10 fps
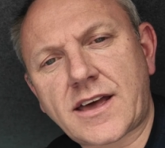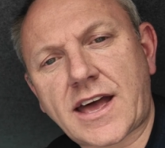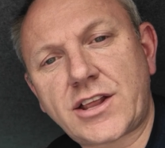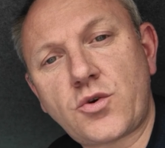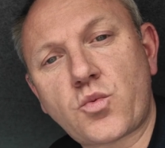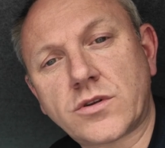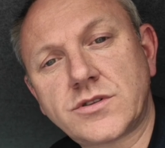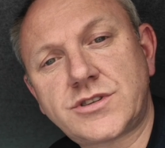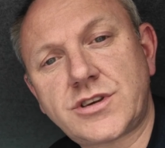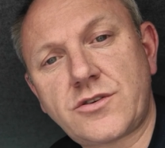and you
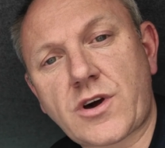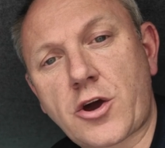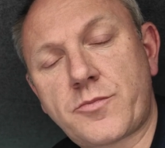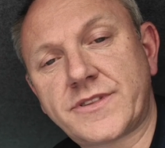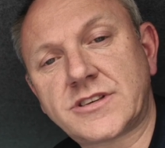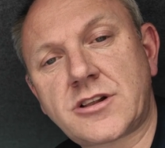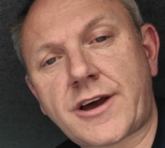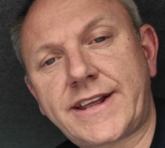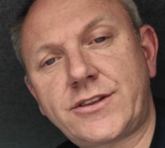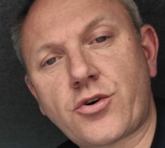want to open the
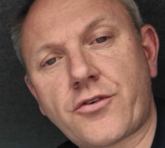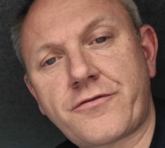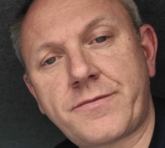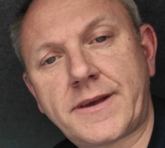sliding door from